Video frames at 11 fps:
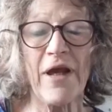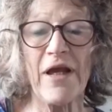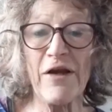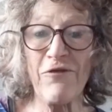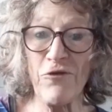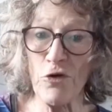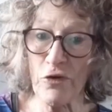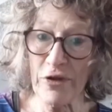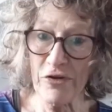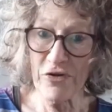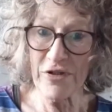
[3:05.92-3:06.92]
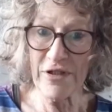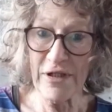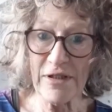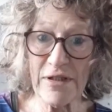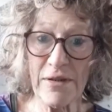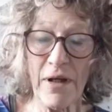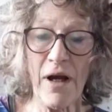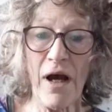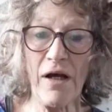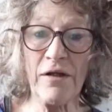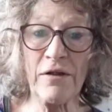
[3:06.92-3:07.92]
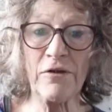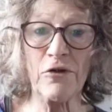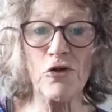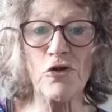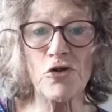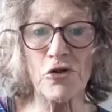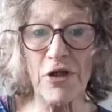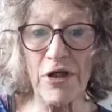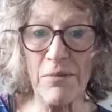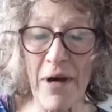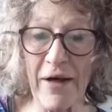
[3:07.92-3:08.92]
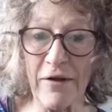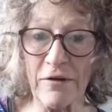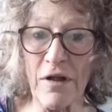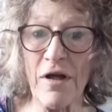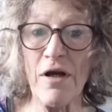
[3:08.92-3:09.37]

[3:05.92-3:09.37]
If you're interested, you should email